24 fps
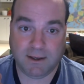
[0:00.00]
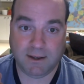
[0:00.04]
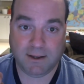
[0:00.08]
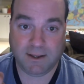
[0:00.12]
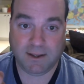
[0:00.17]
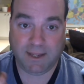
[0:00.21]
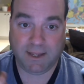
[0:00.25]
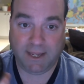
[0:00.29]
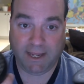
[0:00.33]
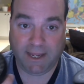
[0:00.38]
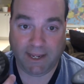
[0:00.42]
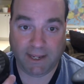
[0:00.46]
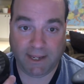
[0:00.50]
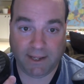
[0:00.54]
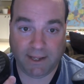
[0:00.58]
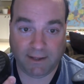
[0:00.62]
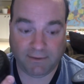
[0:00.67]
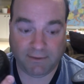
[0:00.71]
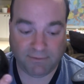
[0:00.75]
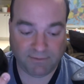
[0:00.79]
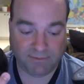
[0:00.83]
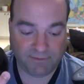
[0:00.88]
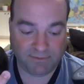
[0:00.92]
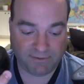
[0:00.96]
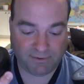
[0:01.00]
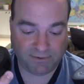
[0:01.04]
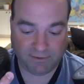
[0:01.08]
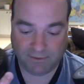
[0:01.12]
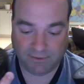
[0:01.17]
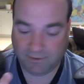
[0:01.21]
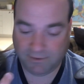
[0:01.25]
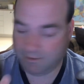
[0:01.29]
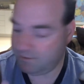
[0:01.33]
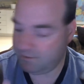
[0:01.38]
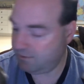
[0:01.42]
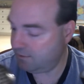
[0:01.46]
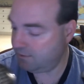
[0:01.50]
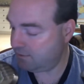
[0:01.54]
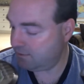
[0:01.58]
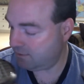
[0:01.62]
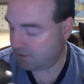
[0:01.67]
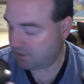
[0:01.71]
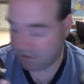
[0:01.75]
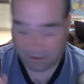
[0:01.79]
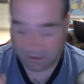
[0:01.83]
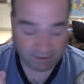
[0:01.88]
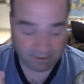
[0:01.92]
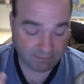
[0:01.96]
And
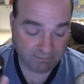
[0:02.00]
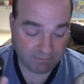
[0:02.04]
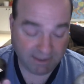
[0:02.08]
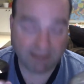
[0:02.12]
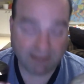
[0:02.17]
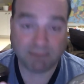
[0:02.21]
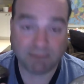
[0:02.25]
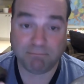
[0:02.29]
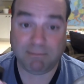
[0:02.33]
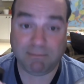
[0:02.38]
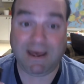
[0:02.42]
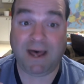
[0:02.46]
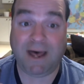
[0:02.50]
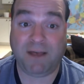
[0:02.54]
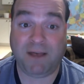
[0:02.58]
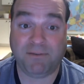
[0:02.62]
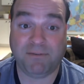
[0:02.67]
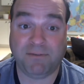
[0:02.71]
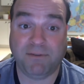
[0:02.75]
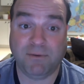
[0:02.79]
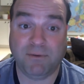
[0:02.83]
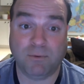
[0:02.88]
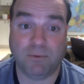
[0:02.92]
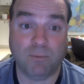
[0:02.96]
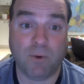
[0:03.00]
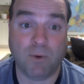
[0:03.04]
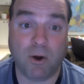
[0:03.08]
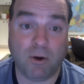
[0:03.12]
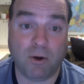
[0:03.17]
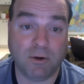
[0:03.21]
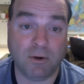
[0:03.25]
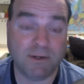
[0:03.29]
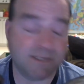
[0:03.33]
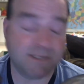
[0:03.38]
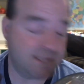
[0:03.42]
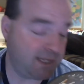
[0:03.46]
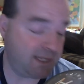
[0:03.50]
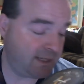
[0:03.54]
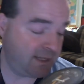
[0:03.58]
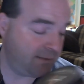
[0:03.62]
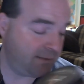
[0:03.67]
I mathed wrong because I